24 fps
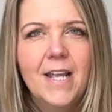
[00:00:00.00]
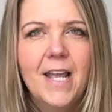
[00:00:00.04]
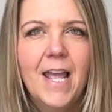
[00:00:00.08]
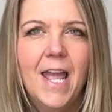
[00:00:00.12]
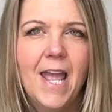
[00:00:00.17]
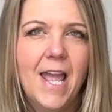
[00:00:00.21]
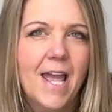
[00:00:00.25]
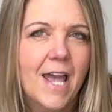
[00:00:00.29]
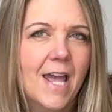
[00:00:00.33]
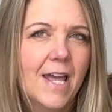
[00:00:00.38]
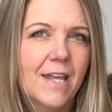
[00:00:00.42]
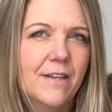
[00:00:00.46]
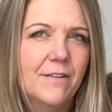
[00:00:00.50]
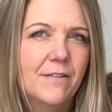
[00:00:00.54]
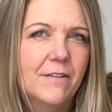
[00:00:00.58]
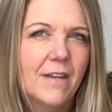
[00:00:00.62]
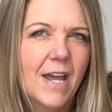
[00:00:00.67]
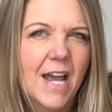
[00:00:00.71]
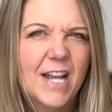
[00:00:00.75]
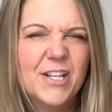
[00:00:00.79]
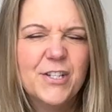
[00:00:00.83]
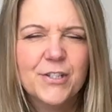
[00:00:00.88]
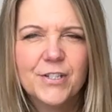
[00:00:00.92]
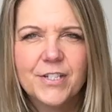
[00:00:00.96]
And
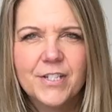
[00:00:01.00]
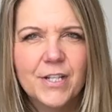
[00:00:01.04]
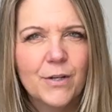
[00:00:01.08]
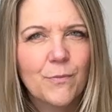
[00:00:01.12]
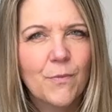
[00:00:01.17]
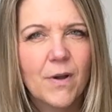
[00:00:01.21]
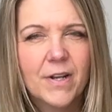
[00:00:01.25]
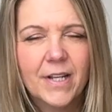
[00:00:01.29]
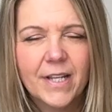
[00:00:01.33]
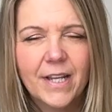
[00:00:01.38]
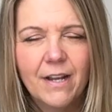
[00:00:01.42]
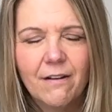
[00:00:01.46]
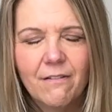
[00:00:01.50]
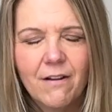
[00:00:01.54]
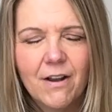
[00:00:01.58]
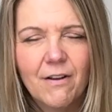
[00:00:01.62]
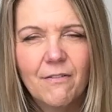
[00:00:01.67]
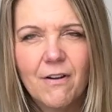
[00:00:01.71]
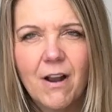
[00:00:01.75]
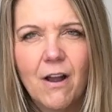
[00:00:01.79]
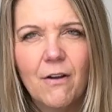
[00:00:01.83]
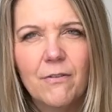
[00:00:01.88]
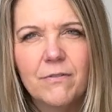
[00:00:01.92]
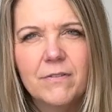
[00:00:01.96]
I just didn't want to carry
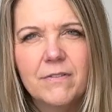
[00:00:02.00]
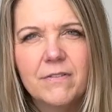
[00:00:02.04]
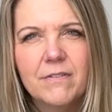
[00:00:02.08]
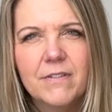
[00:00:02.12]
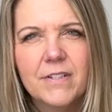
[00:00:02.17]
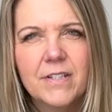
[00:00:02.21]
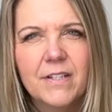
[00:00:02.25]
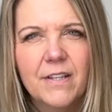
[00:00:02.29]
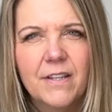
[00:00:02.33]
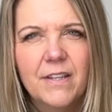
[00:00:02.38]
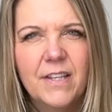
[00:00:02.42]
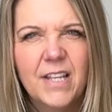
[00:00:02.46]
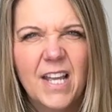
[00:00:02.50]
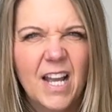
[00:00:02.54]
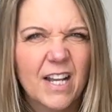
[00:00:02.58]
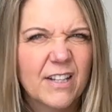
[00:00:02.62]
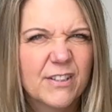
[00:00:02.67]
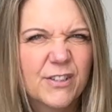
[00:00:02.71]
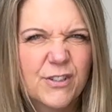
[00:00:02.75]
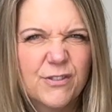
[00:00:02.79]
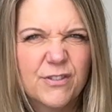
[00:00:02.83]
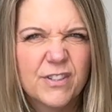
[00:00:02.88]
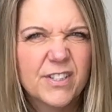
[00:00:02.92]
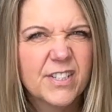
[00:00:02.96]
around the
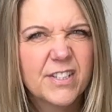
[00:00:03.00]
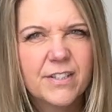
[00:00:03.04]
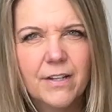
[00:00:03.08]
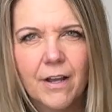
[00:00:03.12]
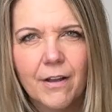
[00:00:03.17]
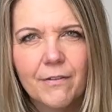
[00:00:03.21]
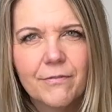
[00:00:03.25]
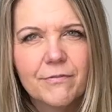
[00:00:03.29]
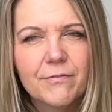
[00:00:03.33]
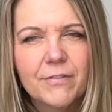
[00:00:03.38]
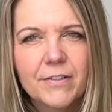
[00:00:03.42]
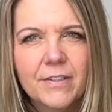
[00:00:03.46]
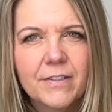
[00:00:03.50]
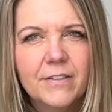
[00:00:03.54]
extra stuff.